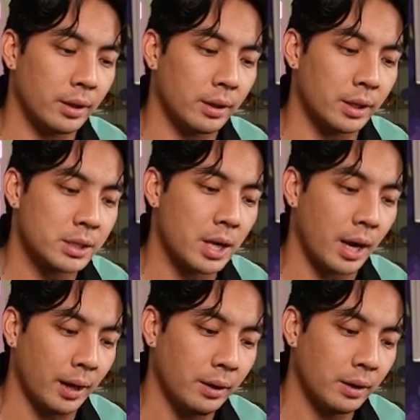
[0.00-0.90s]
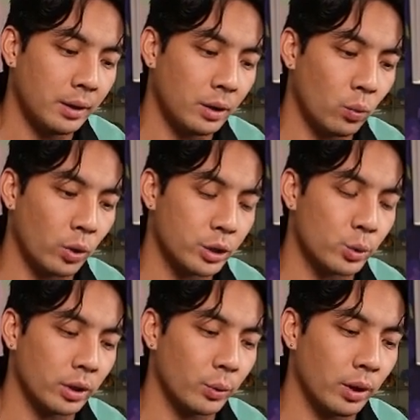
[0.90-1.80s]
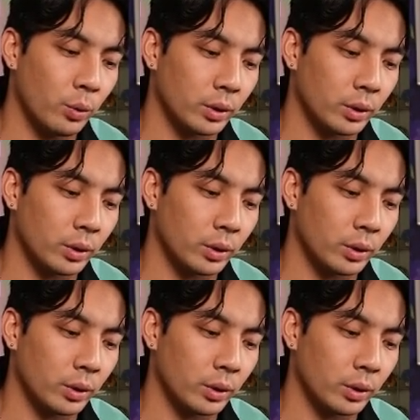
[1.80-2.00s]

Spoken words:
This guy works really well